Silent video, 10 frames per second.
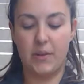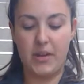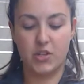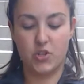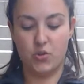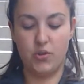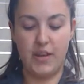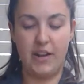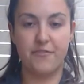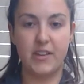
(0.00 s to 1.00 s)
going to make sure that
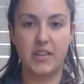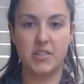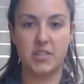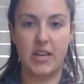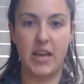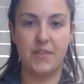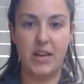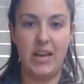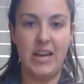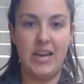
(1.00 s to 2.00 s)
our fingers just have
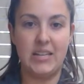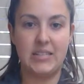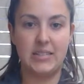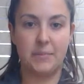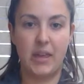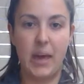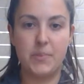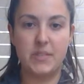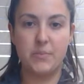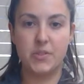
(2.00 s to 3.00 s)
some
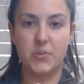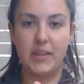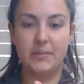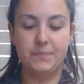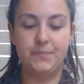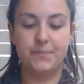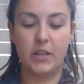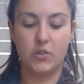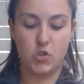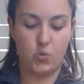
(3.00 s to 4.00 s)
gaps in between them,
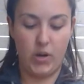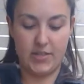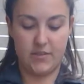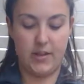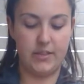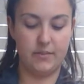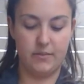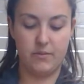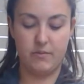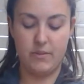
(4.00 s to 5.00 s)
twice around
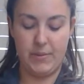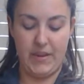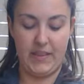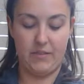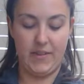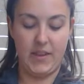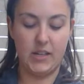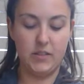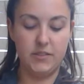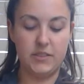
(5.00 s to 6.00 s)
the
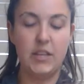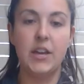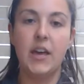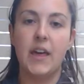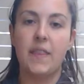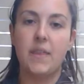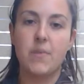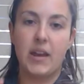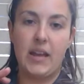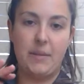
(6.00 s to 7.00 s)
knuckles. Then we're
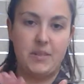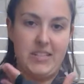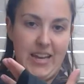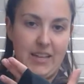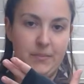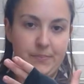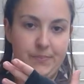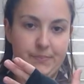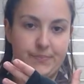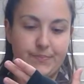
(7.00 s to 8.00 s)
going to come
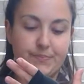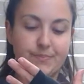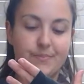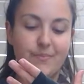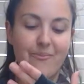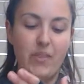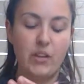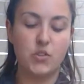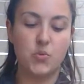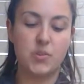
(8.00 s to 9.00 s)
down
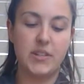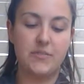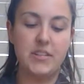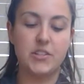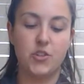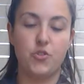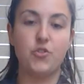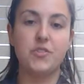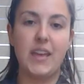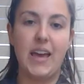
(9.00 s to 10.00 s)
towards our wrist,
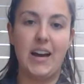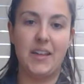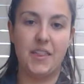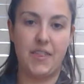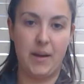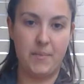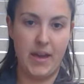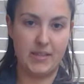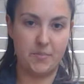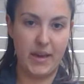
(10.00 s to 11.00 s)
use our thumb
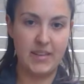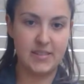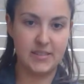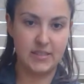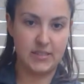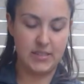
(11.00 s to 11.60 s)
as a base.